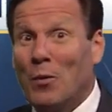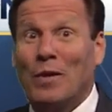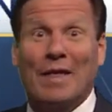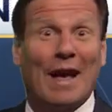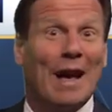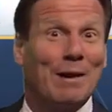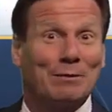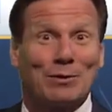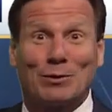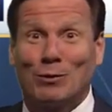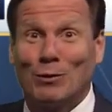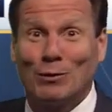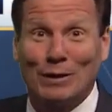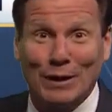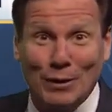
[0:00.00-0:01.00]
with
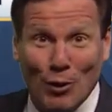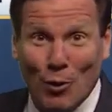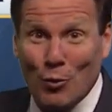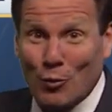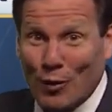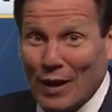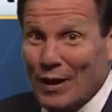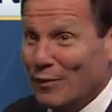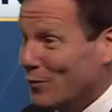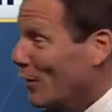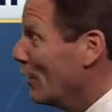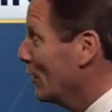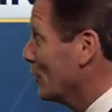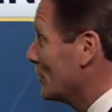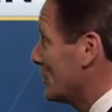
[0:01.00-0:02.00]
absolutely no
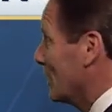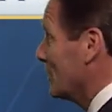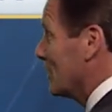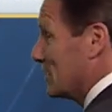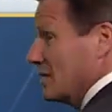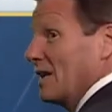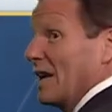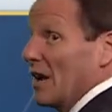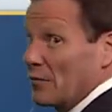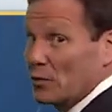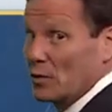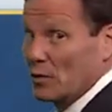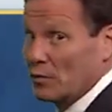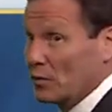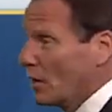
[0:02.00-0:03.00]
rainfall. It was good to see
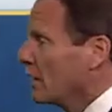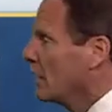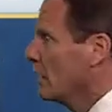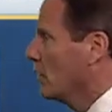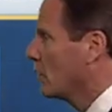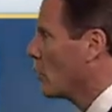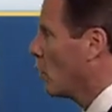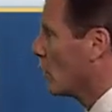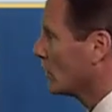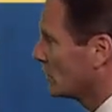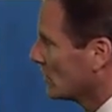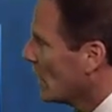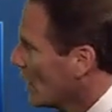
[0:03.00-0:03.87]
after the flooding, of course.